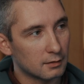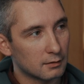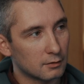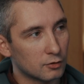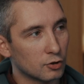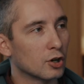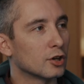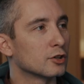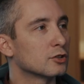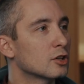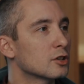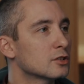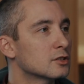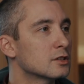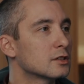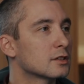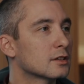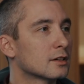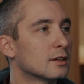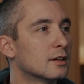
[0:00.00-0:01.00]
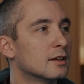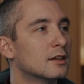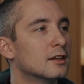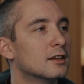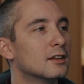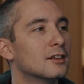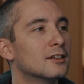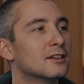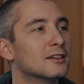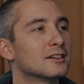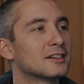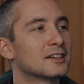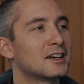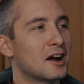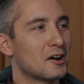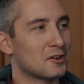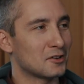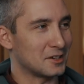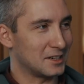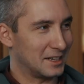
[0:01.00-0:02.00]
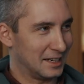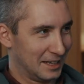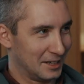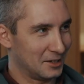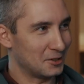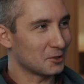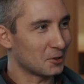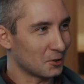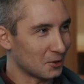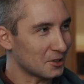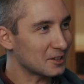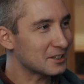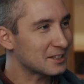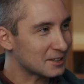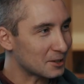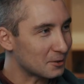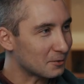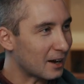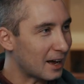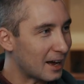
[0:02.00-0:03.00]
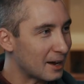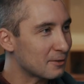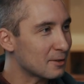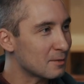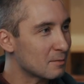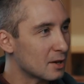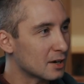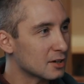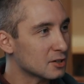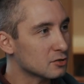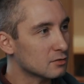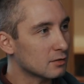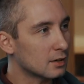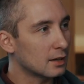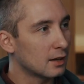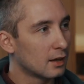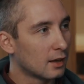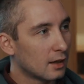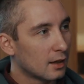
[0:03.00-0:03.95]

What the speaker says: Now, it doesn't guarantee you're going to survive in ministry,